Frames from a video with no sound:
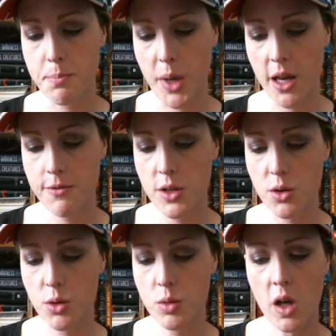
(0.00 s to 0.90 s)
Bei
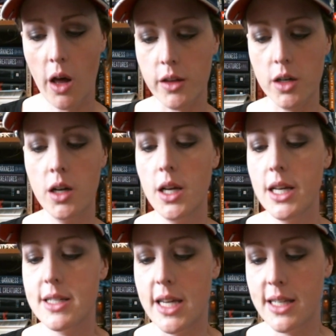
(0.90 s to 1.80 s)
Fu, the author,
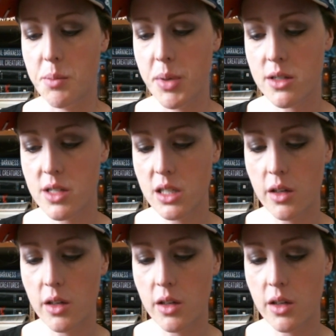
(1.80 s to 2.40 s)
takes a piercing